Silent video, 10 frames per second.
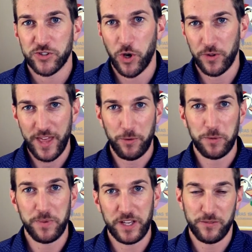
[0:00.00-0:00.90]
so that
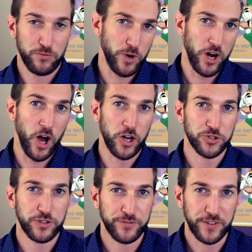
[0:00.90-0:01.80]
would be, what,
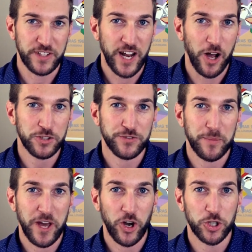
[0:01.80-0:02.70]
$150 if
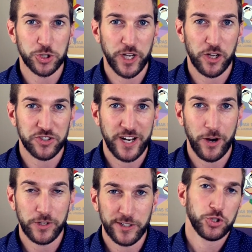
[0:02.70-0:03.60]
I'm at $100 an
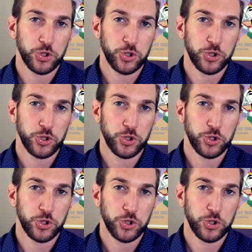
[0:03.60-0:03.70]
hour?